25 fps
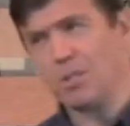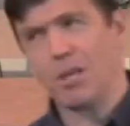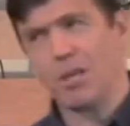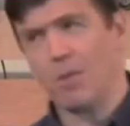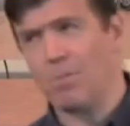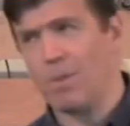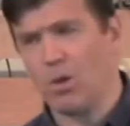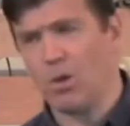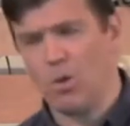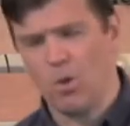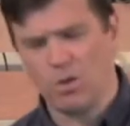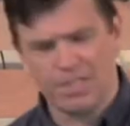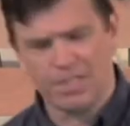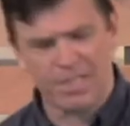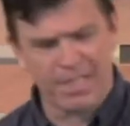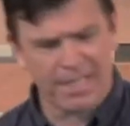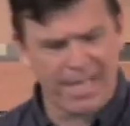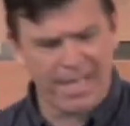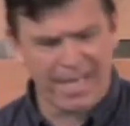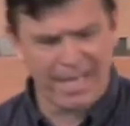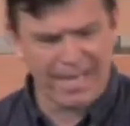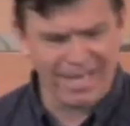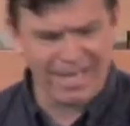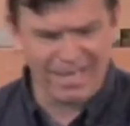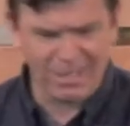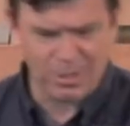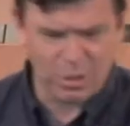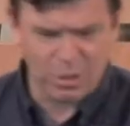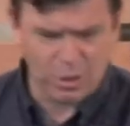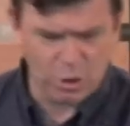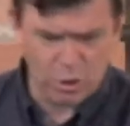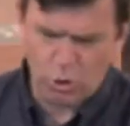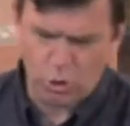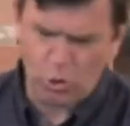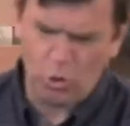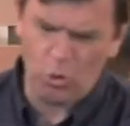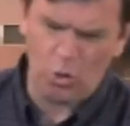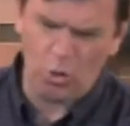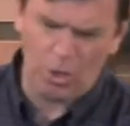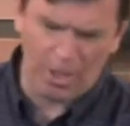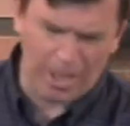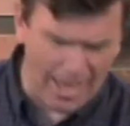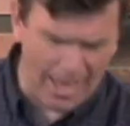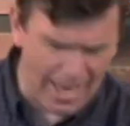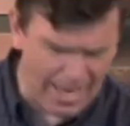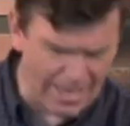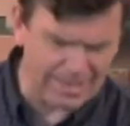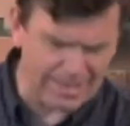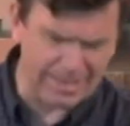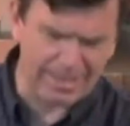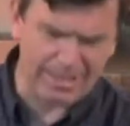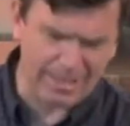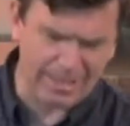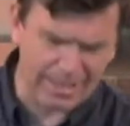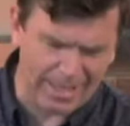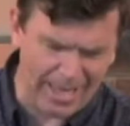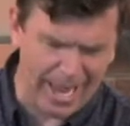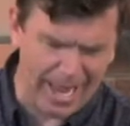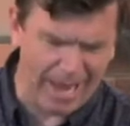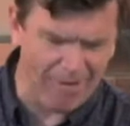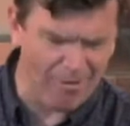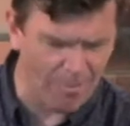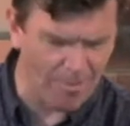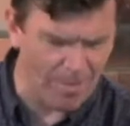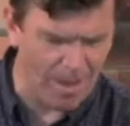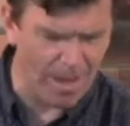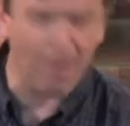because the king is too lazy to care about